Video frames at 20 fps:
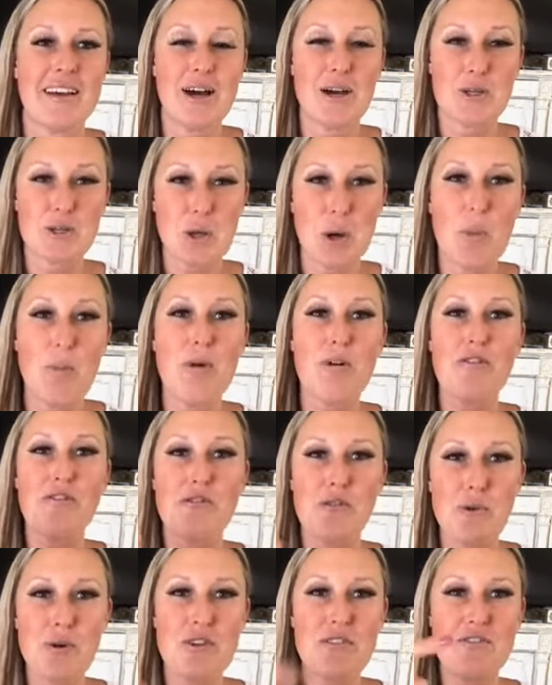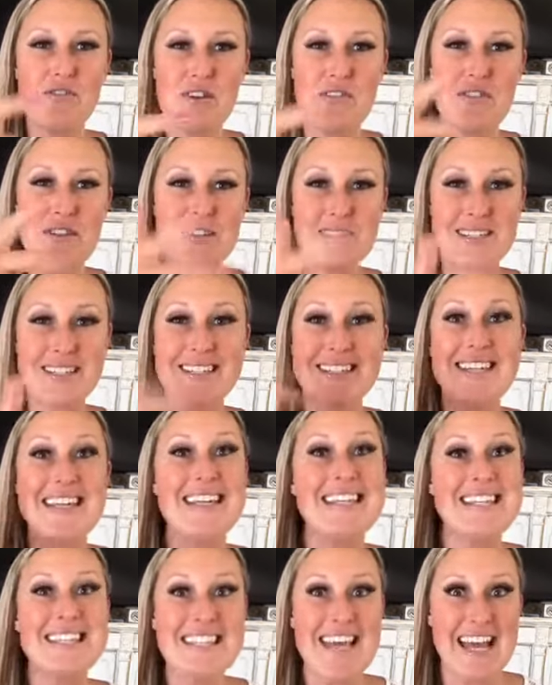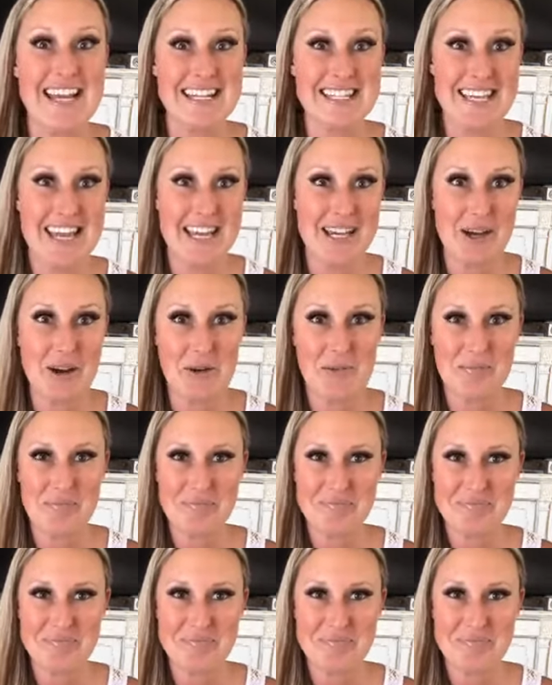October fourth, fifth, and sixth in San Diego.